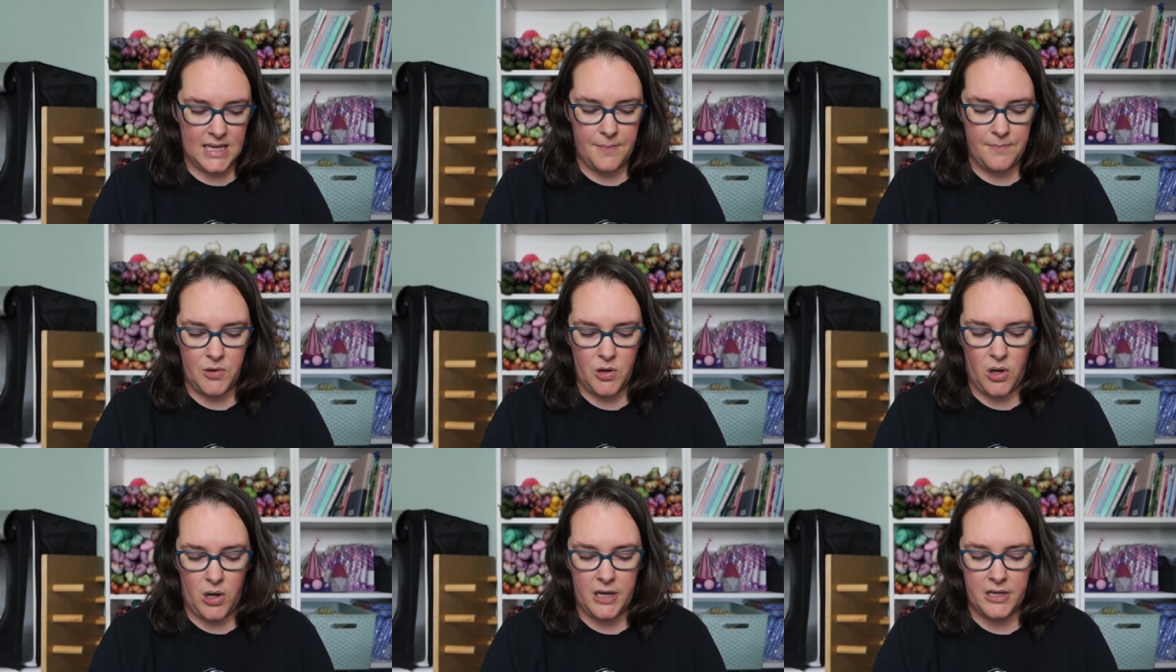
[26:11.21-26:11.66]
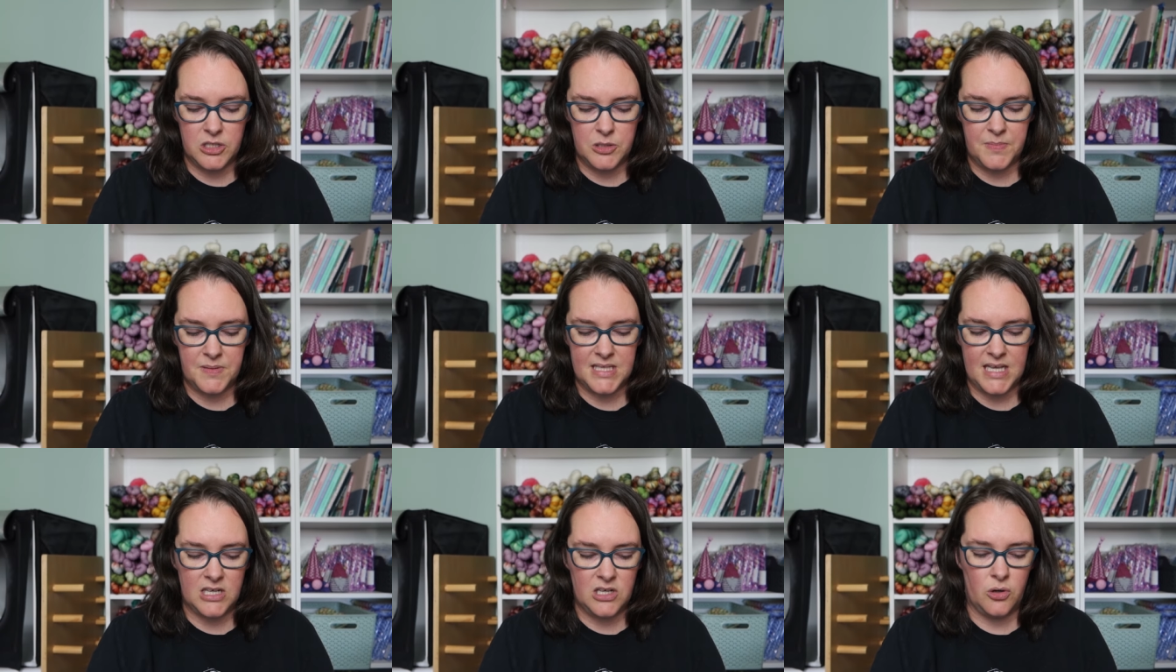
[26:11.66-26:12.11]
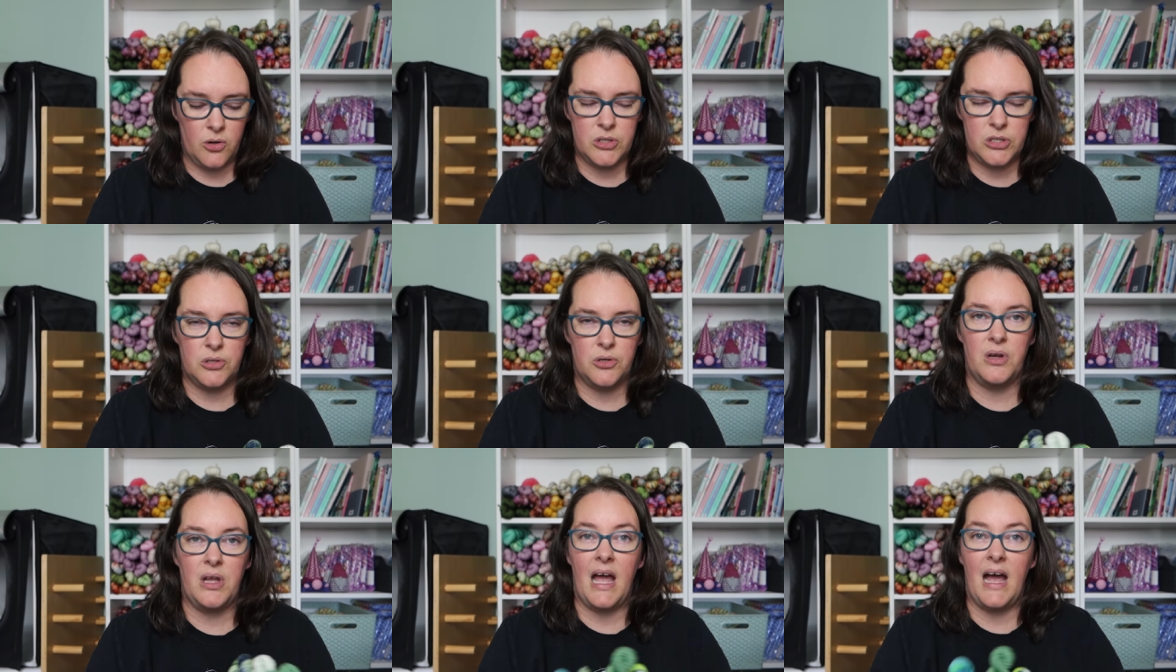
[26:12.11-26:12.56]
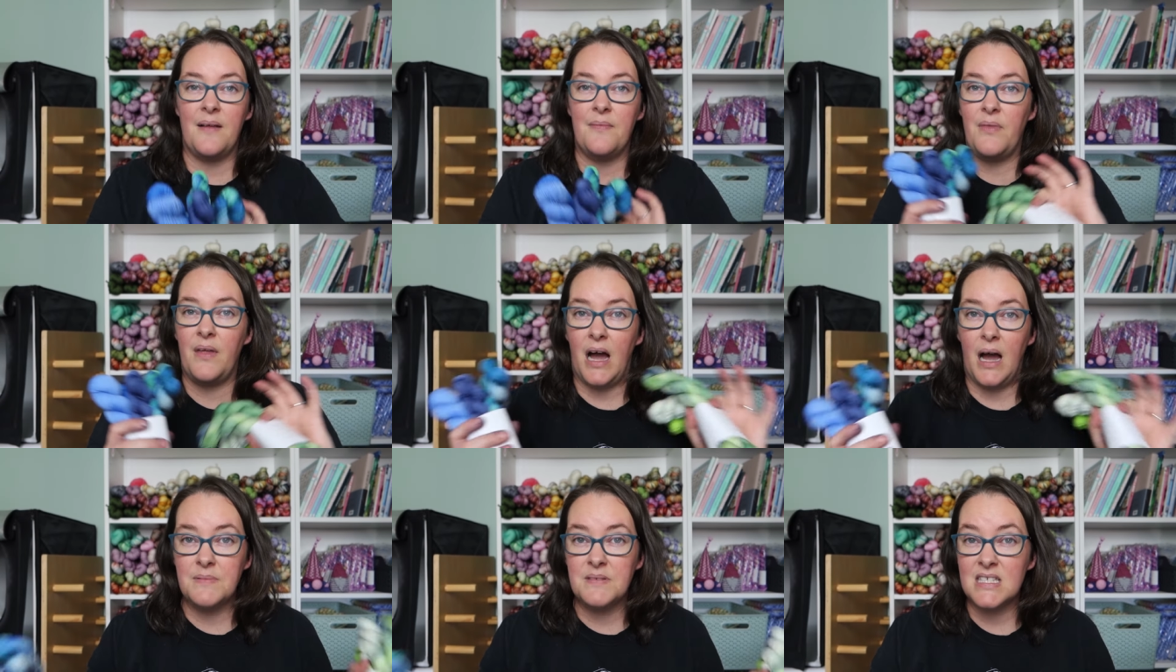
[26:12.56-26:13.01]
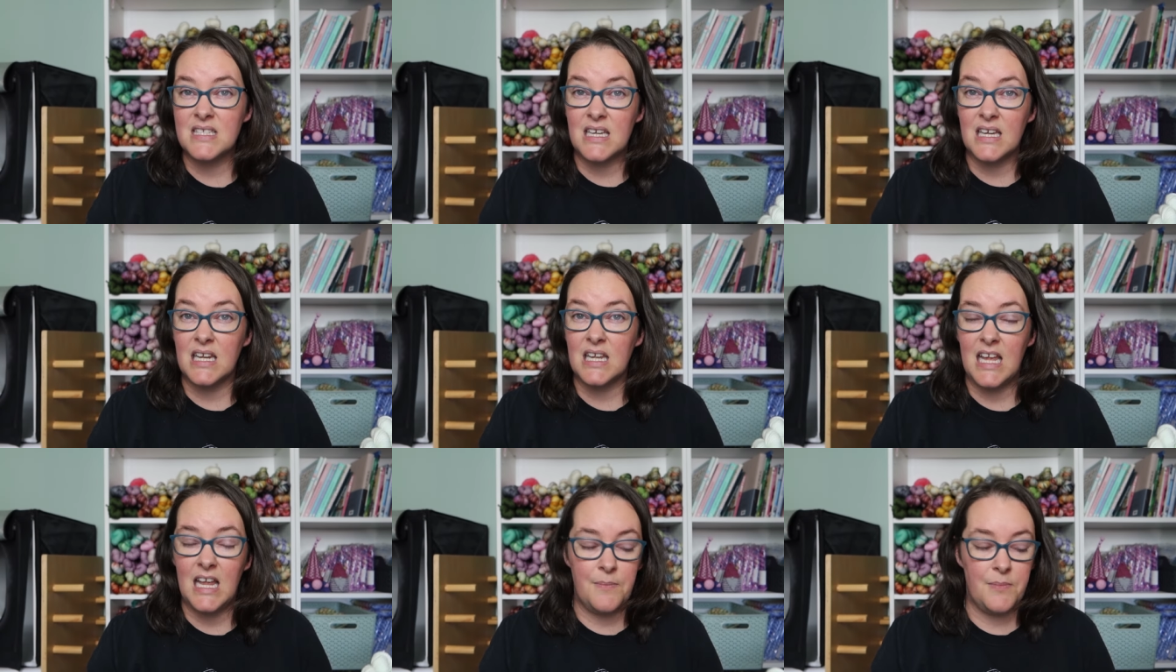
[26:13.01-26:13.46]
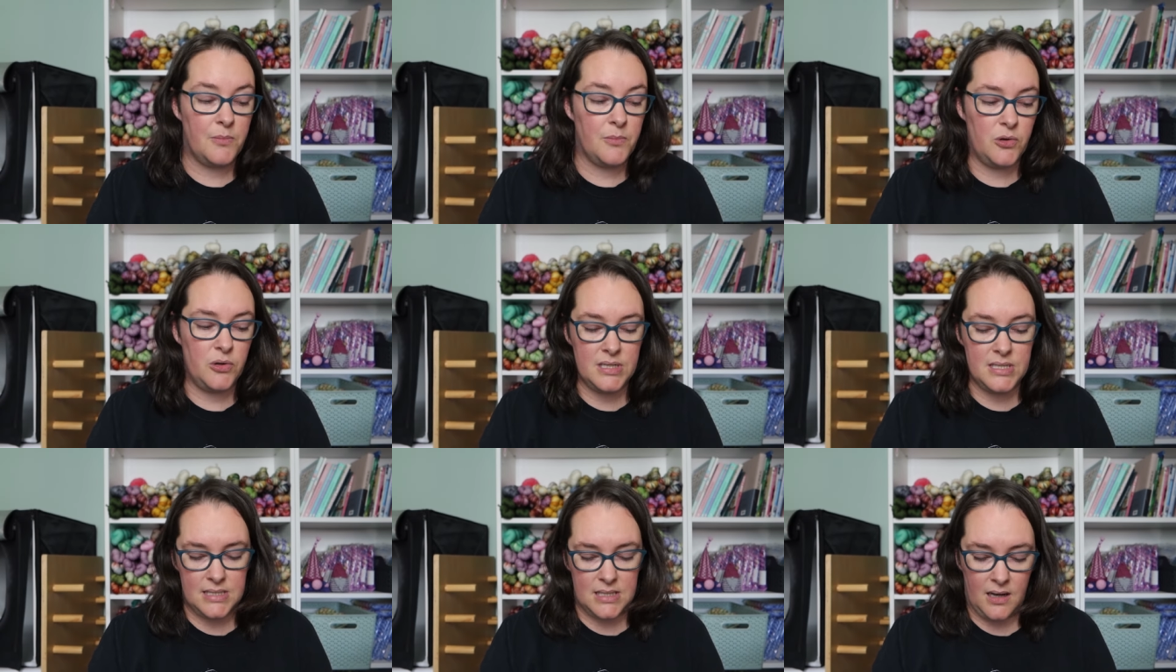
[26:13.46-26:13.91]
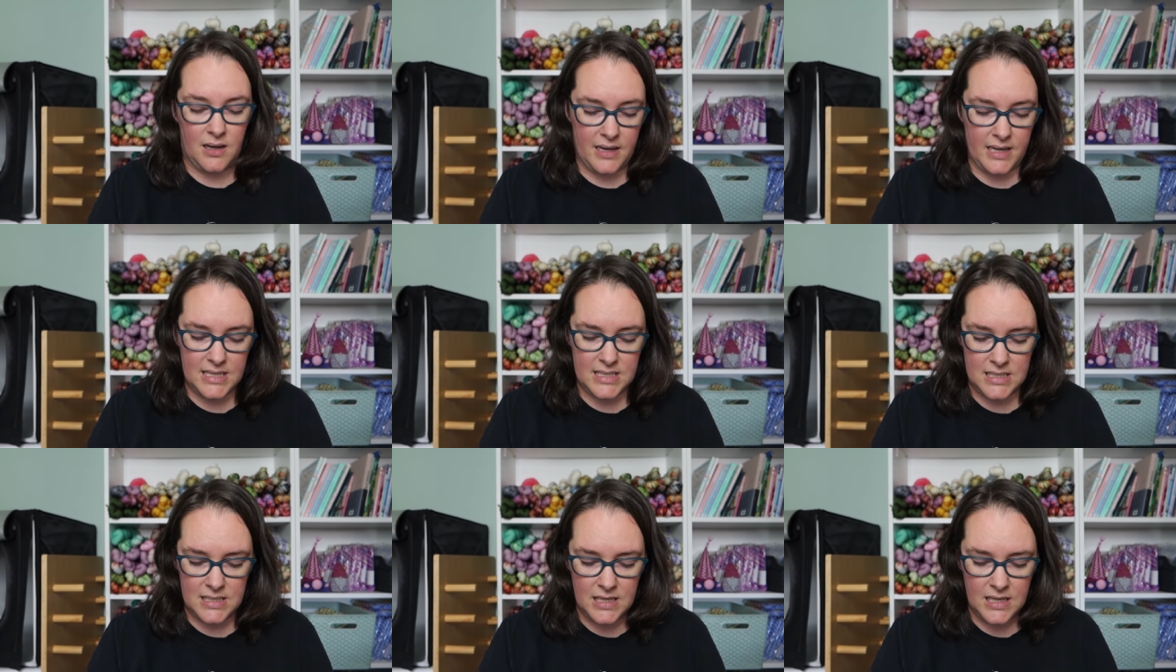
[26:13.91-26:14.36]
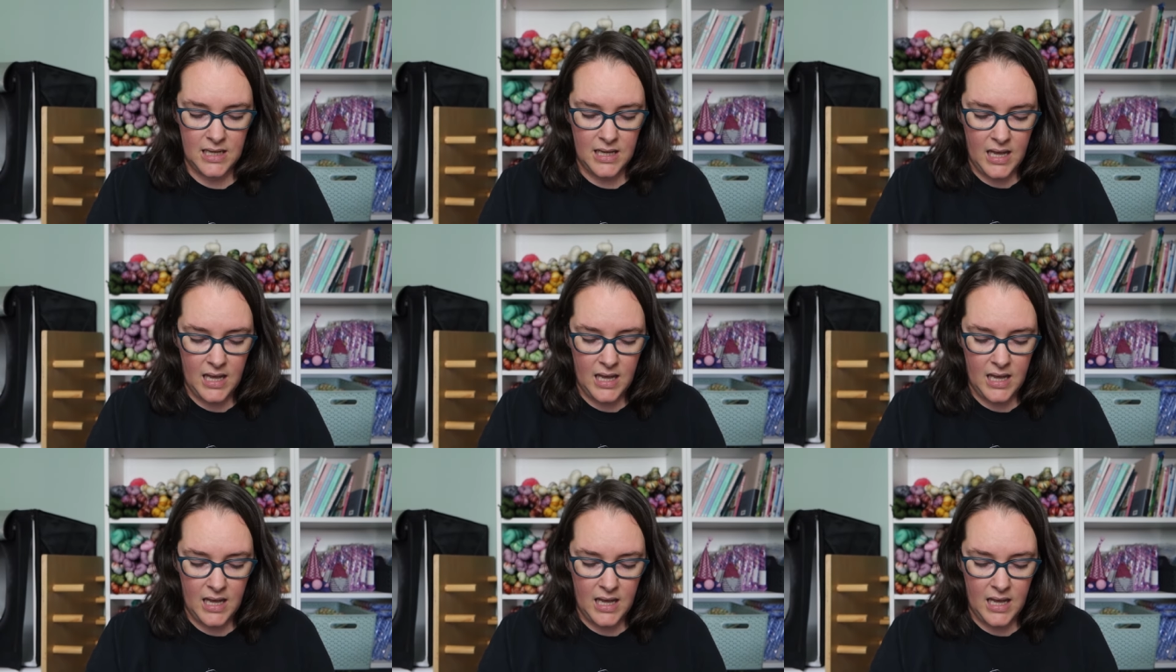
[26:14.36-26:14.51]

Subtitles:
I'm not 100% sure yet. I'm just going to keep them all aside.